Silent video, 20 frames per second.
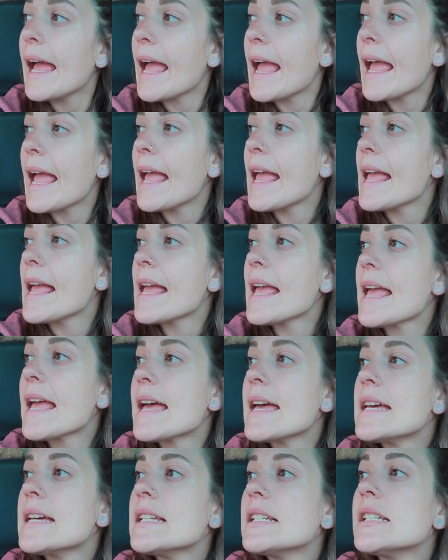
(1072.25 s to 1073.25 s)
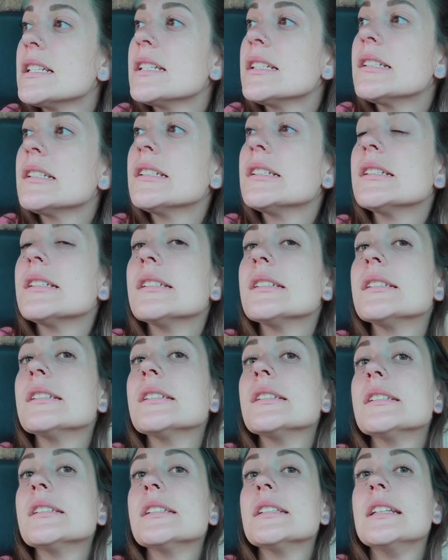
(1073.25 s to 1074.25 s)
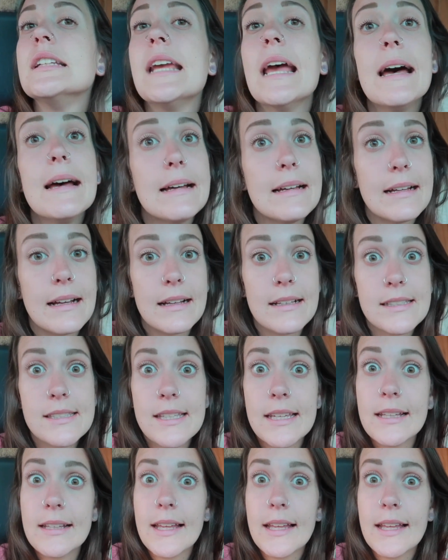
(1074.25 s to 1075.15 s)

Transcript: And yeah, I'll see you